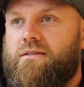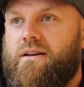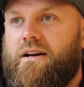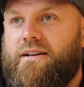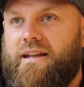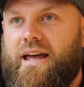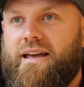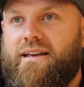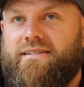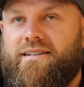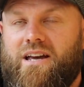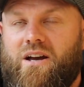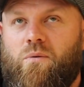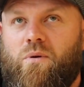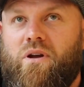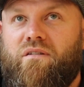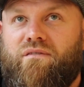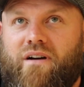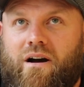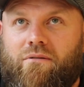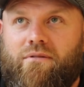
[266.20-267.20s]
I dare say,
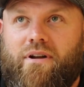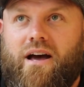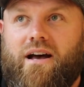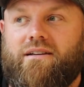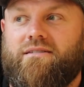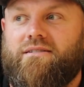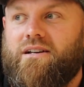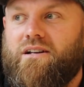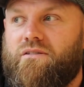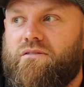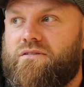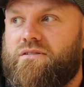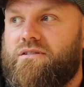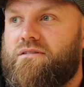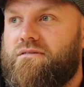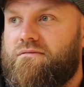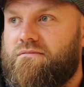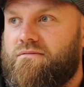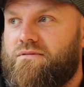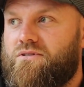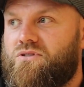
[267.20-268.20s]
we found
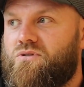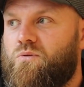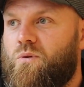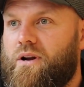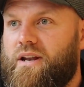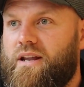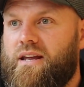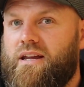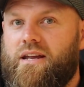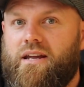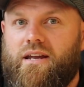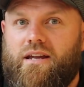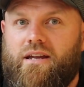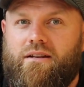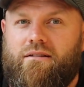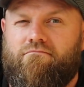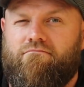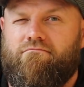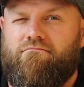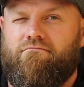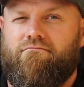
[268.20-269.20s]
ourselves
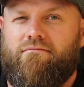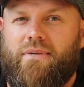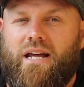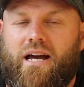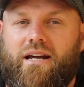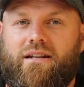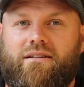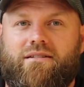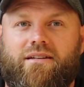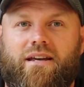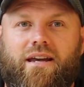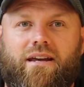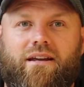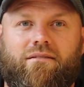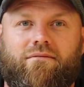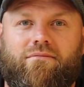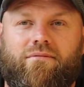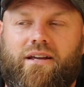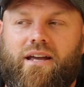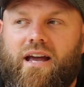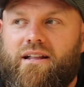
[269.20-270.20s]

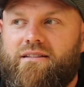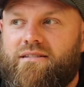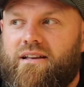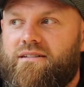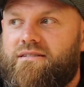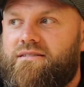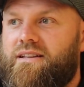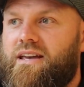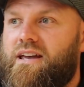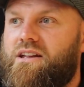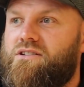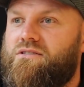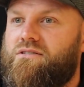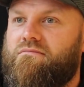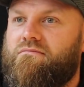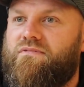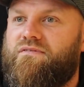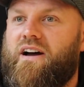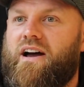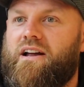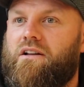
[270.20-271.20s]
2019. You get to that stage,
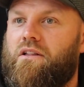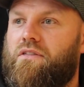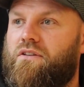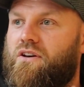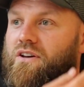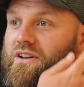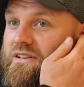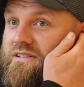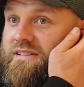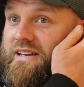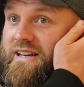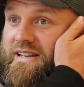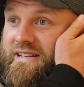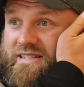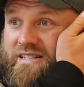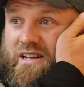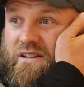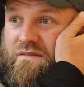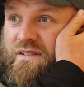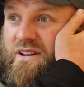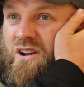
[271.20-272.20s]
final third of the
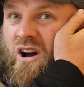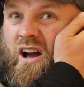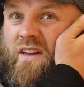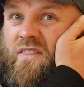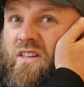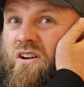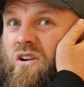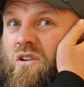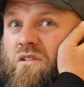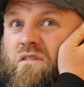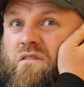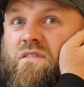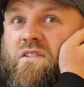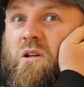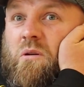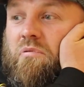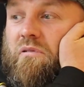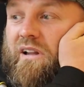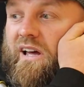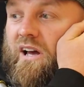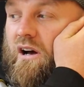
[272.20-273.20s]
season, if you're not in the hunt for
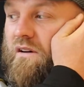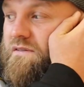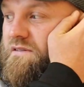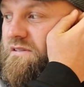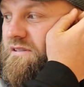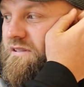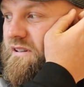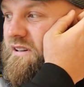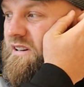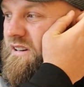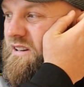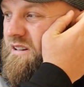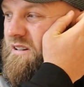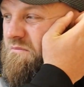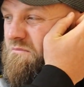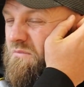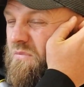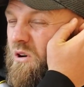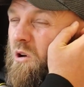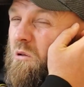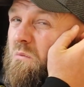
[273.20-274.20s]
the playoffs,
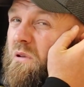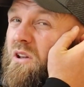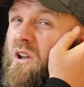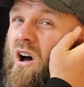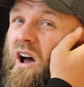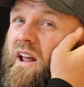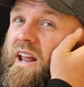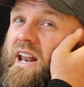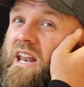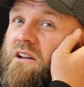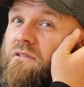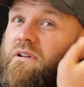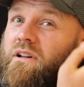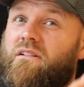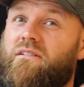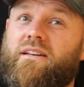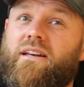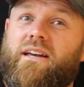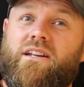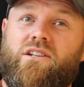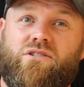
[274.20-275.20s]
probably not in any real
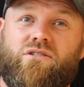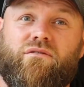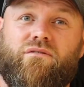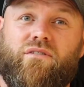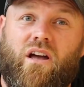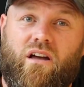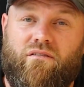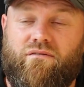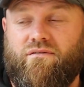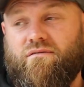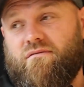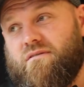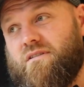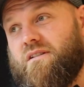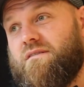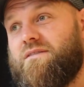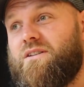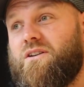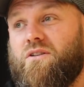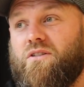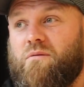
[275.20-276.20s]
danger
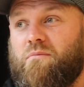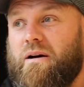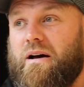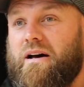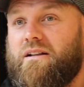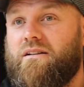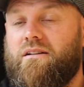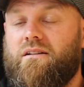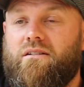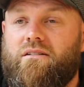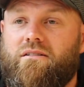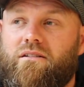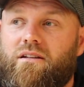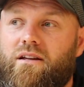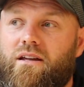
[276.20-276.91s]
of the other battle.